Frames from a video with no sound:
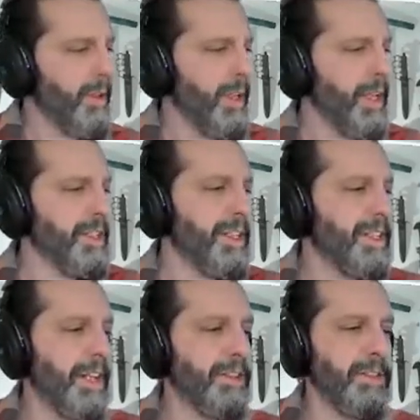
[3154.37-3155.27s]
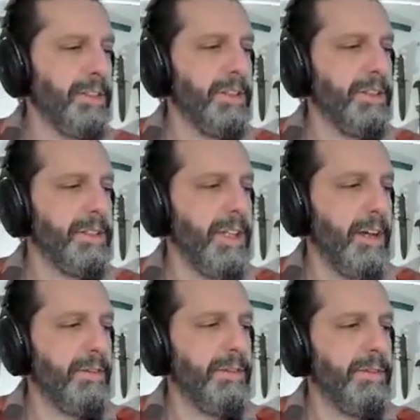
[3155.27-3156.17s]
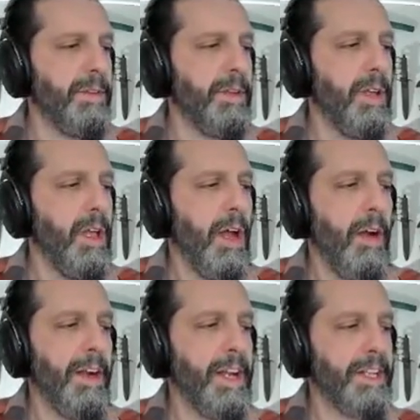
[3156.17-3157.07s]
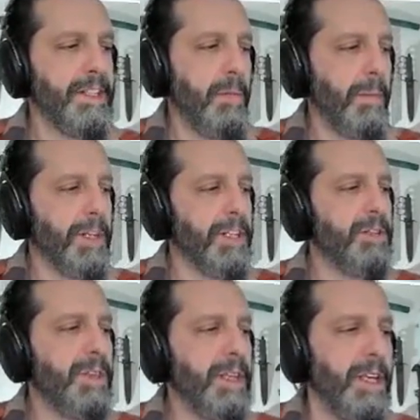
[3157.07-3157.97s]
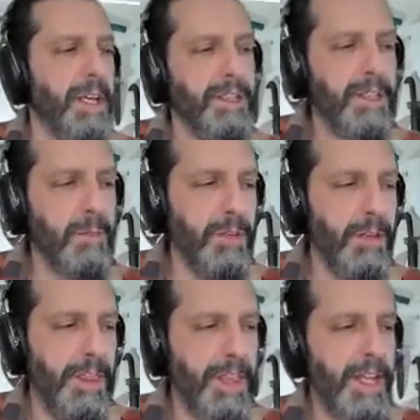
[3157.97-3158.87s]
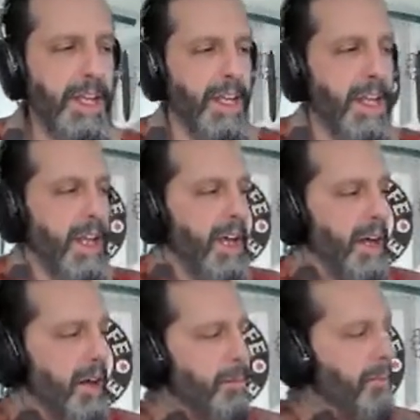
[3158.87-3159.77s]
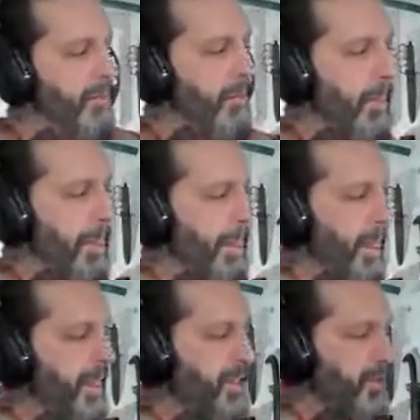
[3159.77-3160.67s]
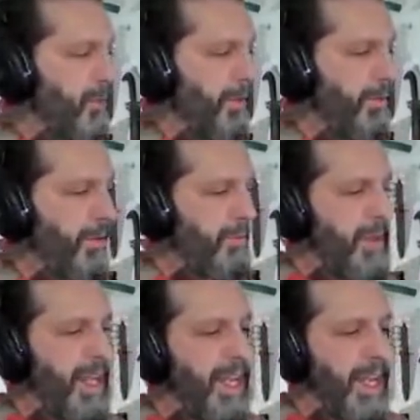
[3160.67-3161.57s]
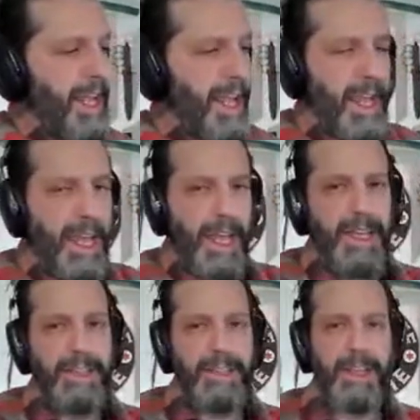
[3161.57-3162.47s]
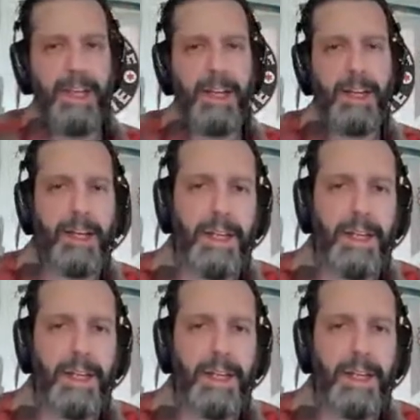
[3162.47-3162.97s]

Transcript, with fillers: Incidental stuff. All right, next up, I'm going to do the a similar thing. Um, this one for me has uh,